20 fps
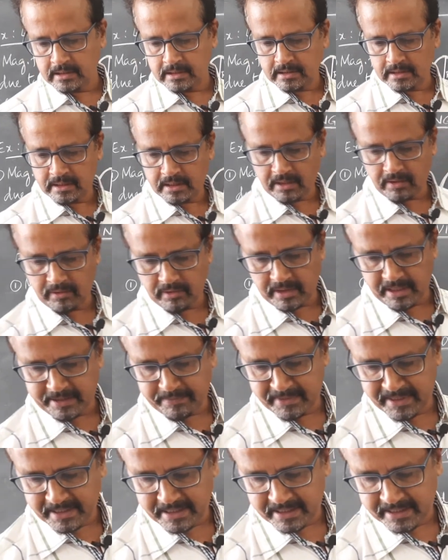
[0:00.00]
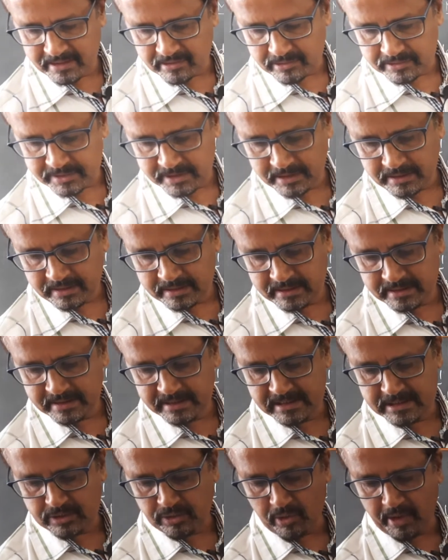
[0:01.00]
Now, let me read the question.
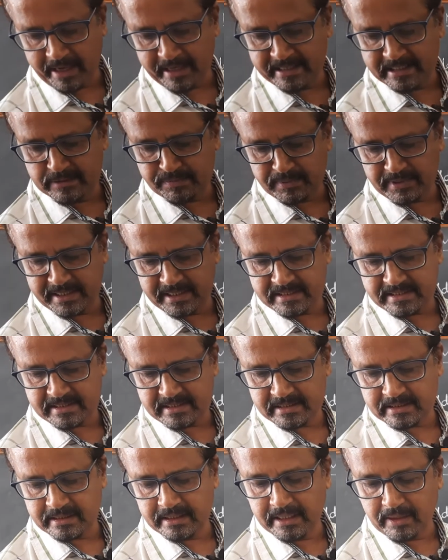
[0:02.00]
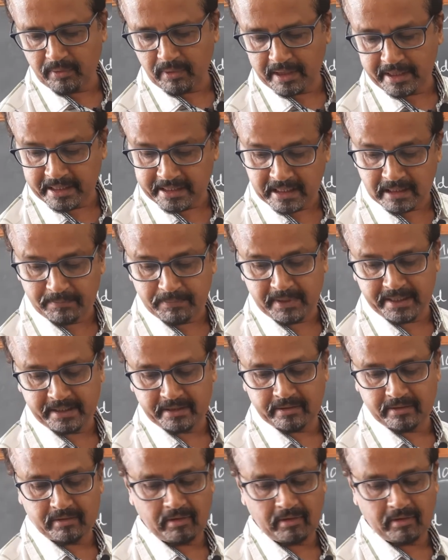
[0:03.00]
This coil is placed in a vertical plane,